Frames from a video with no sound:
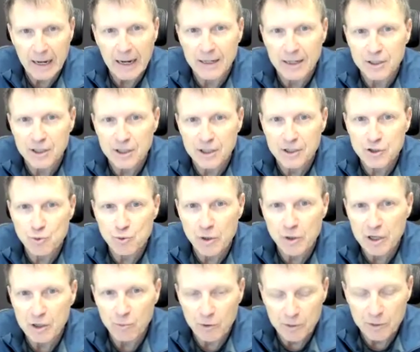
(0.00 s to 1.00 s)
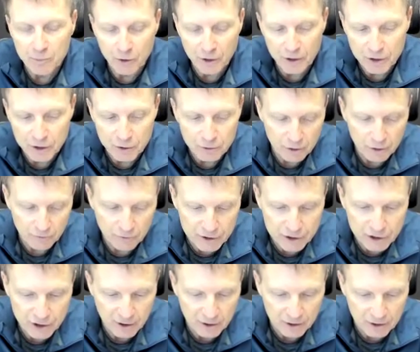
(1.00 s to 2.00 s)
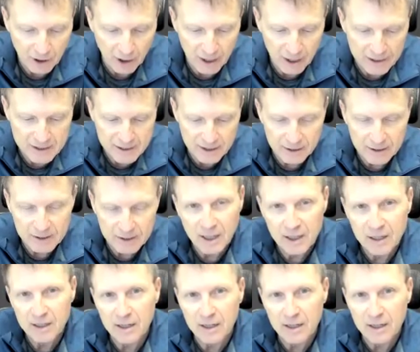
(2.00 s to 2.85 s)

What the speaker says: and each week we bring you original content